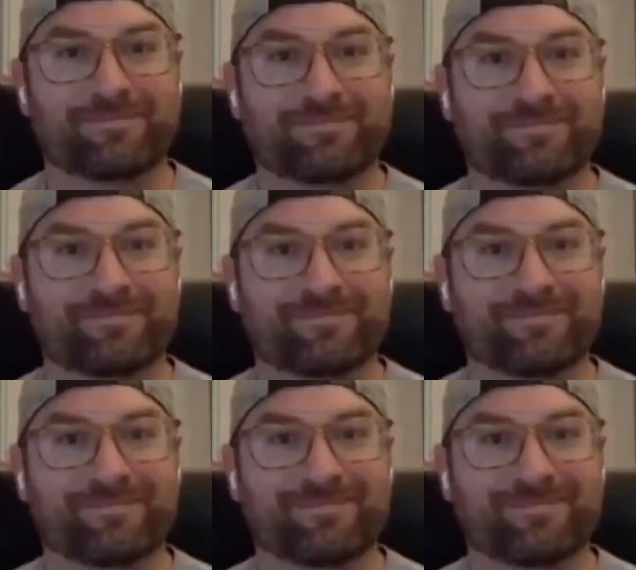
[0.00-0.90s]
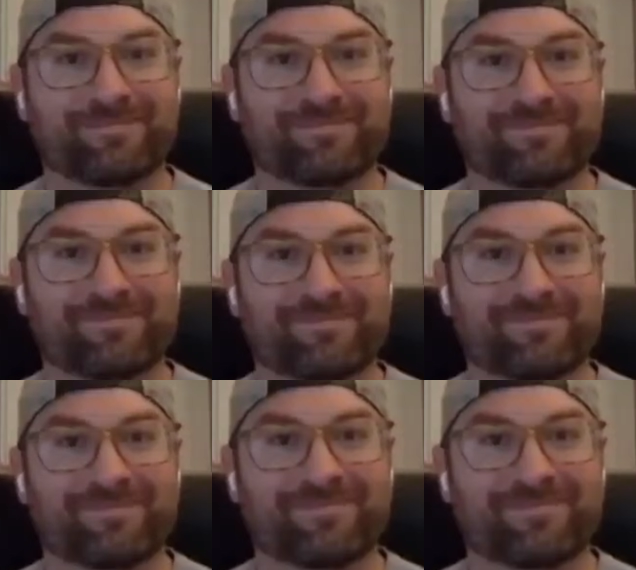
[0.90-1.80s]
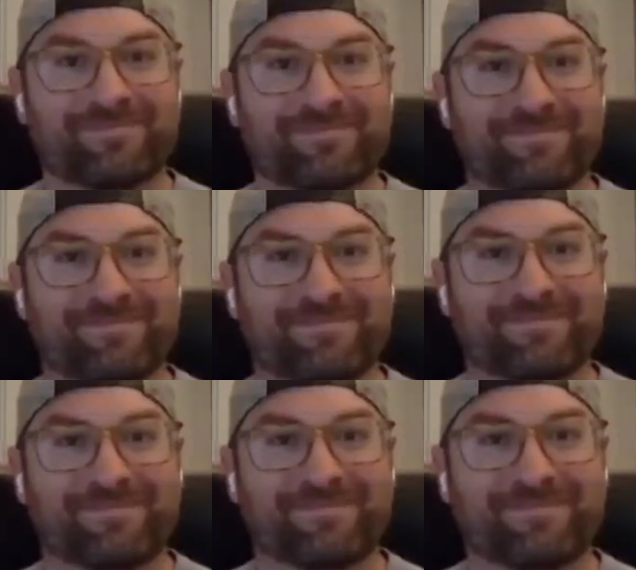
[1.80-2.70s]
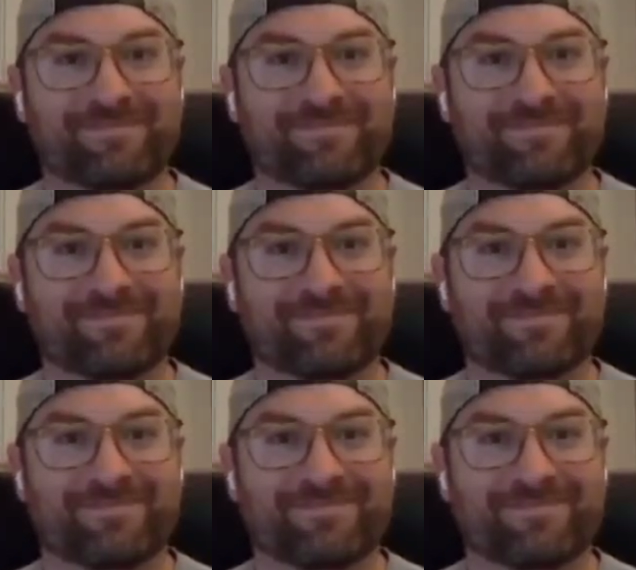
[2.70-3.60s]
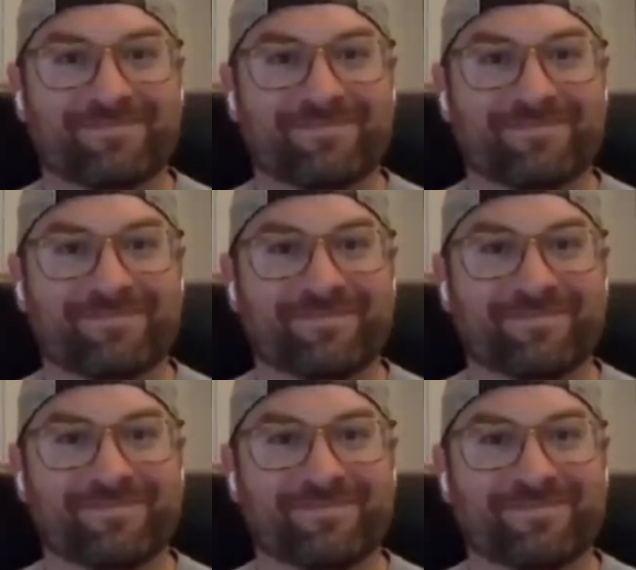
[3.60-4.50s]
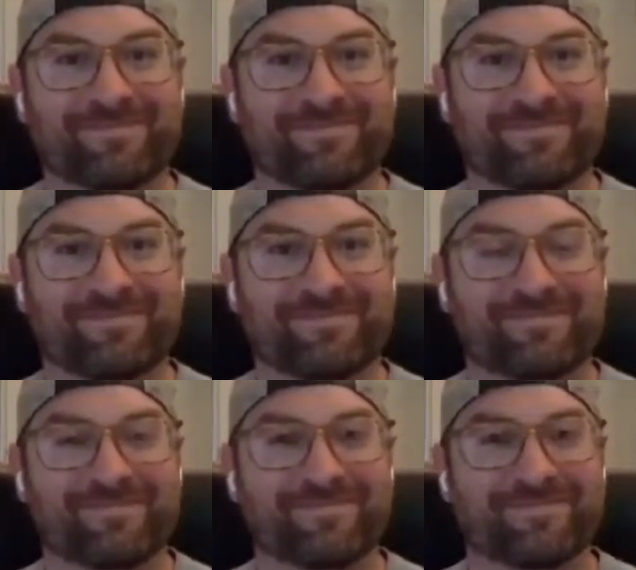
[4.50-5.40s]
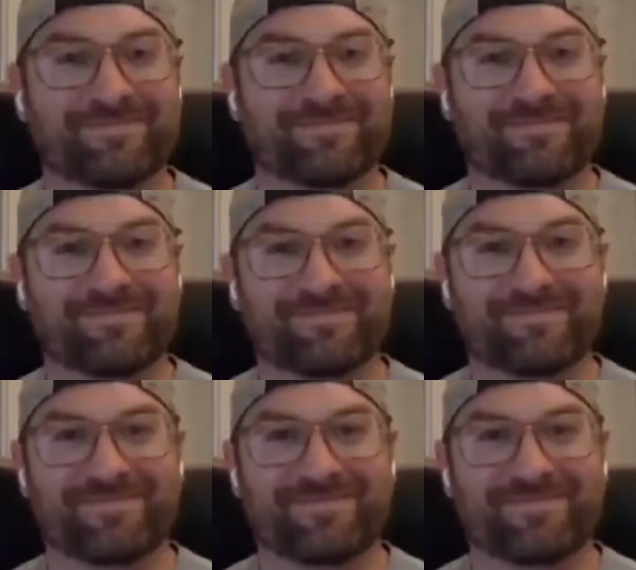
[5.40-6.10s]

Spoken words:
This person isn't speaking.